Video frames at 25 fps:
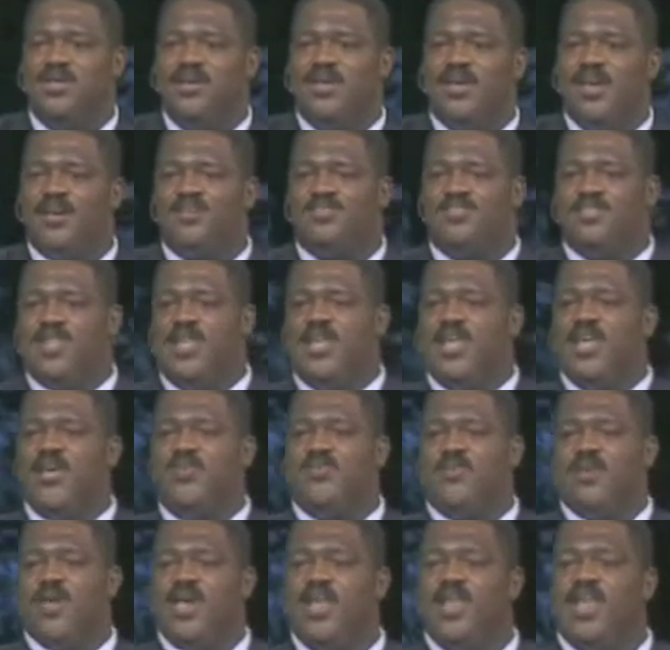Here's the
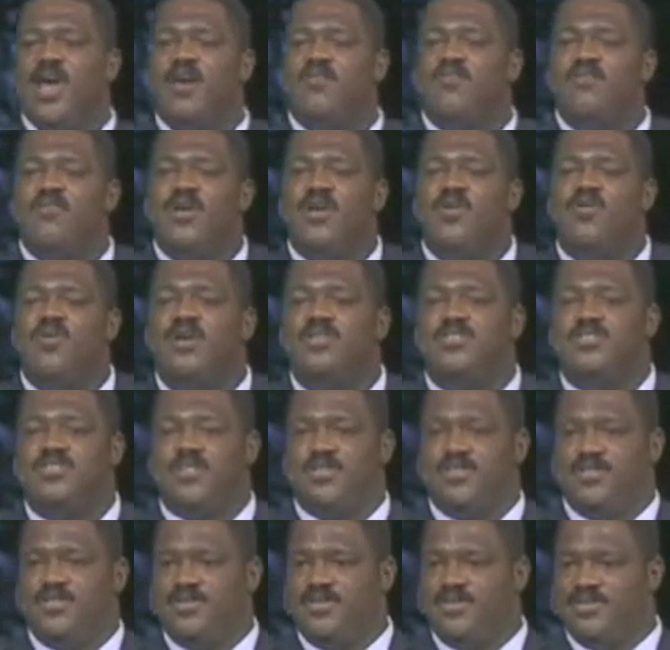lingering and hovering
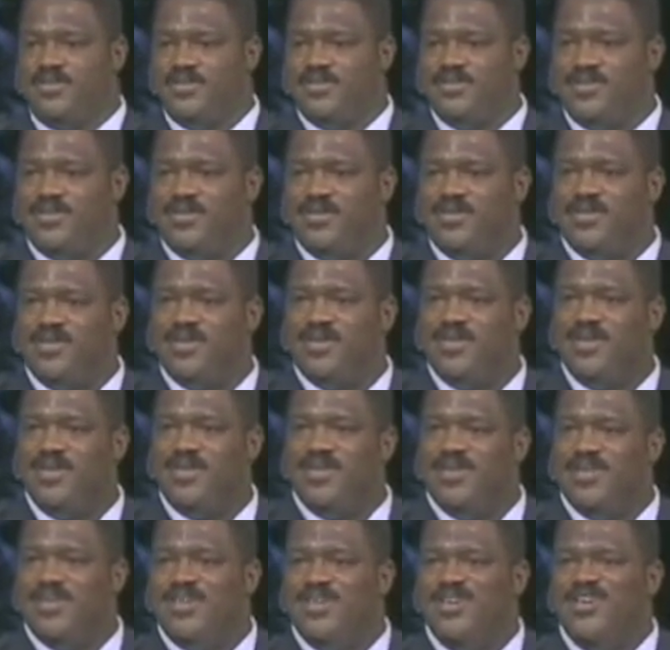question.
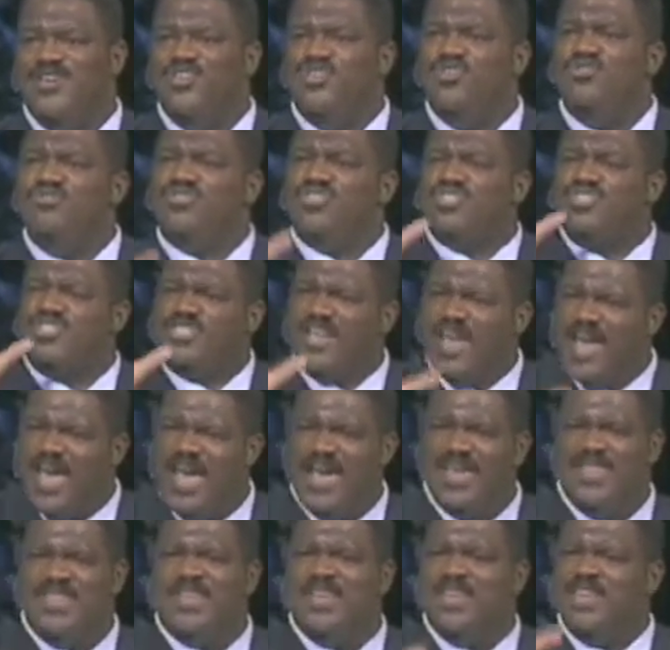You
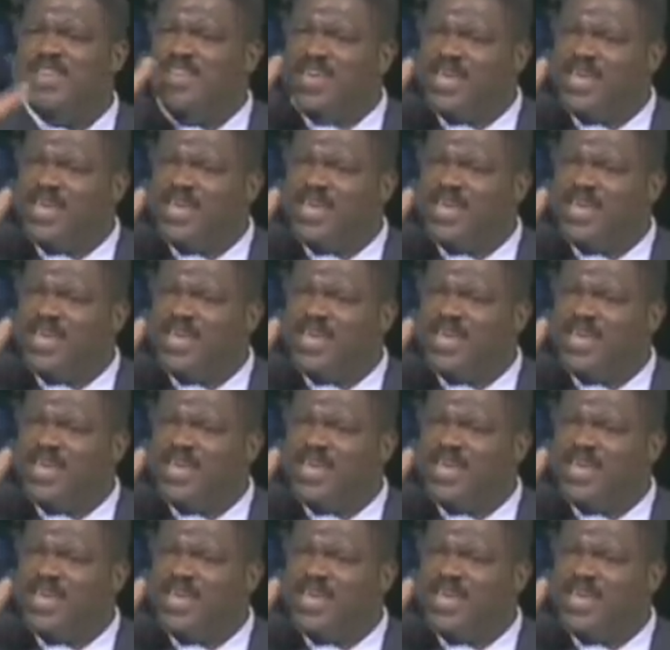say that in